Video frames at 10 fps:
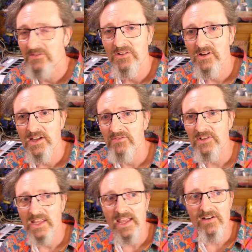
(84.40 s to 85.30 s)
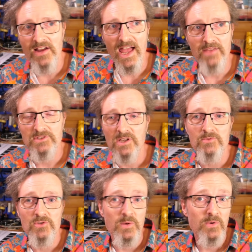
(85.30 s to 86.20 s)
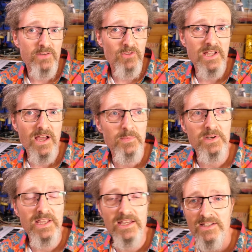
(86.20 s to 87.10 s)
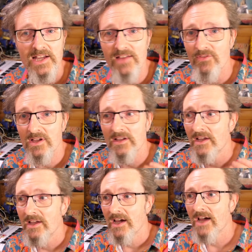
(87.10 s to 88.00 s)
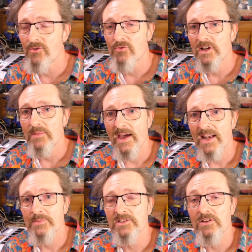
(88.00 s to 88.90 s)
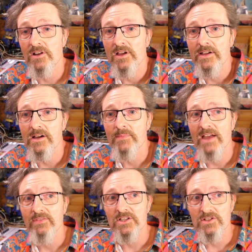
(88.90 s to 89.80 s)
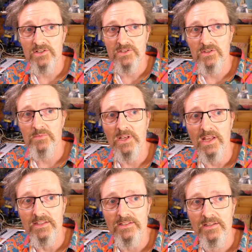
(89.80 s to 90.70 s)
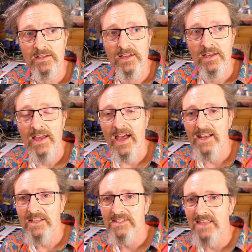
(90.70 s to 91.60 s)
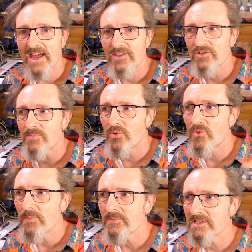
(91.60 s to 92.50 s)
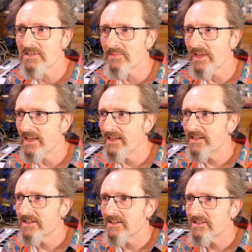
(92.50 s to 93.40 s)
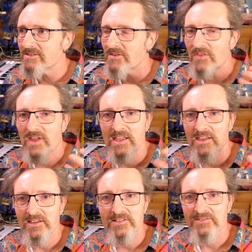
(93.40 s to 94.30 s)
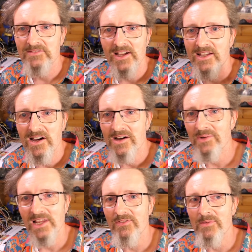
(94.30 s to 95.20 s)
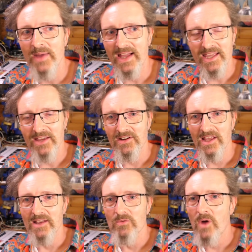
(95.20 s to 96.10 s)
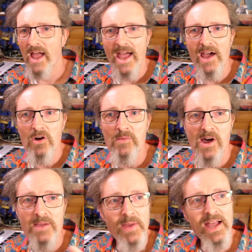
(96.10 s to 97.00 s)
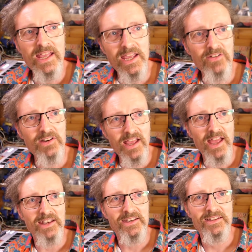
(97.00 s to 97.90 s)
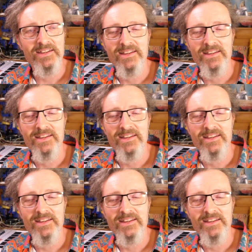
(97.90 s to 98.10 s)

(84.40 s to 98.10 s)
well, every year I have some trouble. Every couple of years I have a really bad episode like I'm having just at the minute. And it's that's prompted me to think, I can't believe I'm back here again. How am I back here again?